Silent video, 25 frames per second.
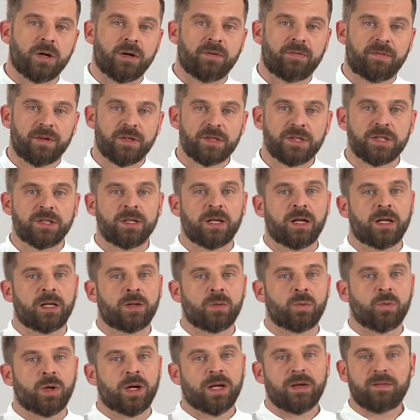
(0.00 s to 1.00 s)
efficient
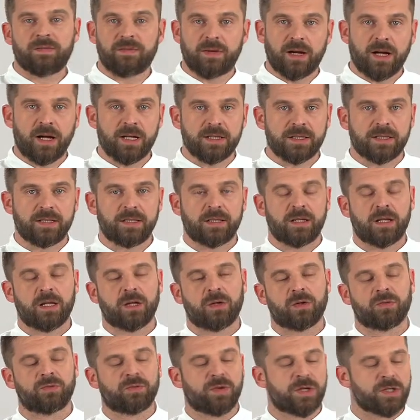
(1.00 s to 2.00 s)
and way faster than a
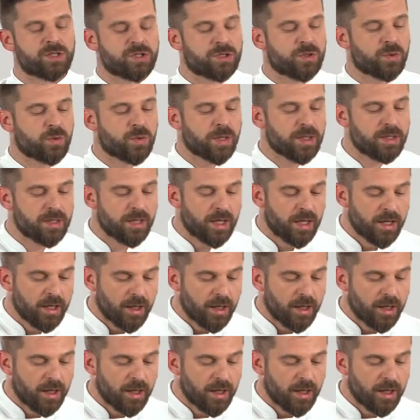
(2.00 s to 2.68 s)
conventional one.